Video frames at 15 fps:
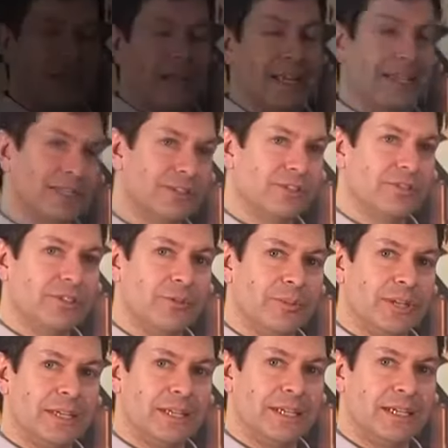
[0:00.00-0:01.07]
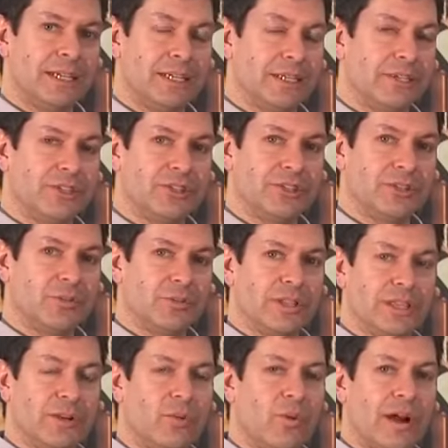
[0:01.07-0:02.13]
Ideal humidity conditions
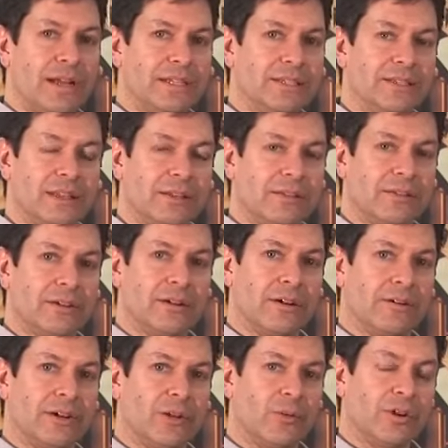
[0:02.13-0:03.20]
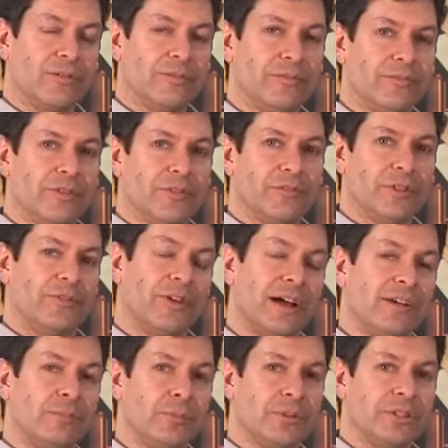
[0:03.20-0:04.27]
within a wine cellar are anywhere from
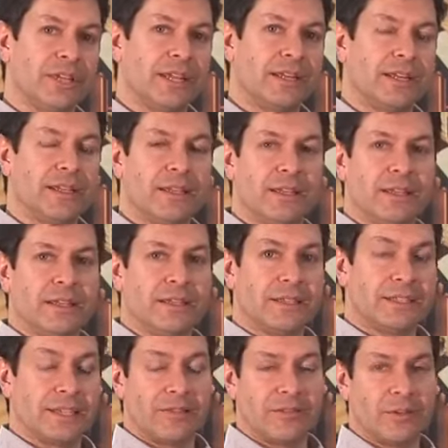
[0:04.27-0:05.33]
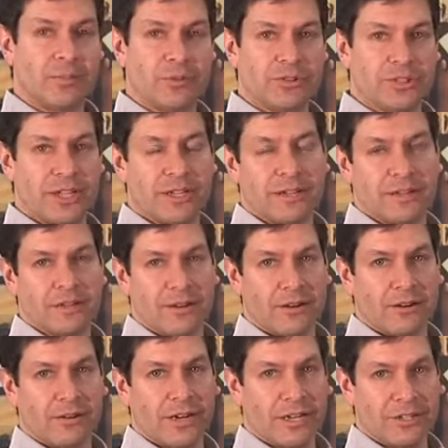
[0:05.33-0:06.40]
55% to 70%
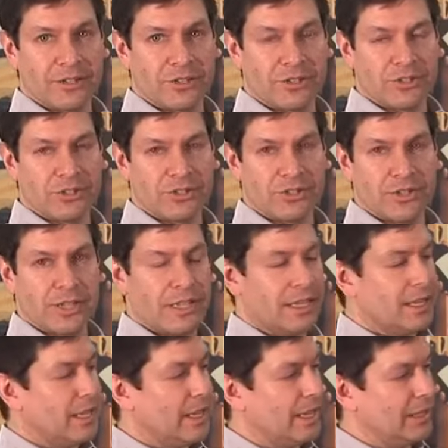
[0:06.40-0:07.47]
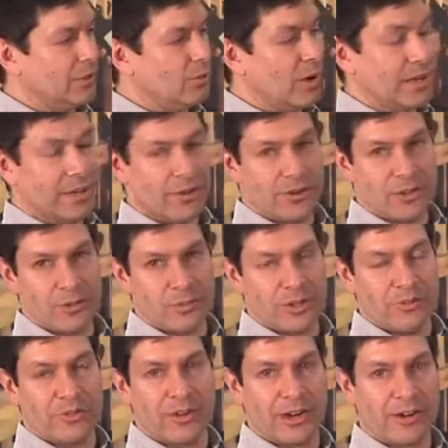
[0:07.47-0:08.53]
RH, and the Wine Guardian
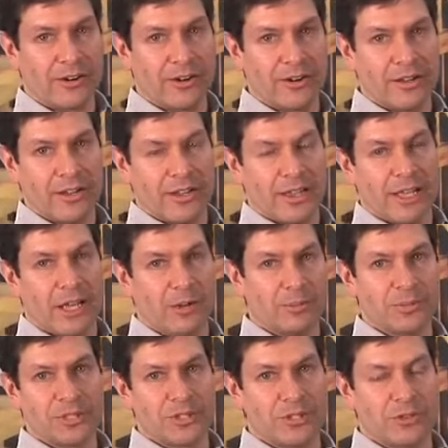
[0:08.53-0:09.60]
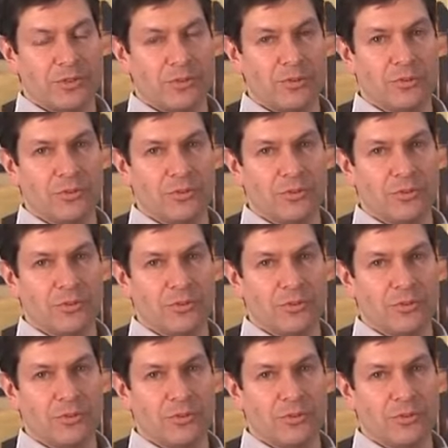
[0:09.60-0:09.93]
humidifier helps to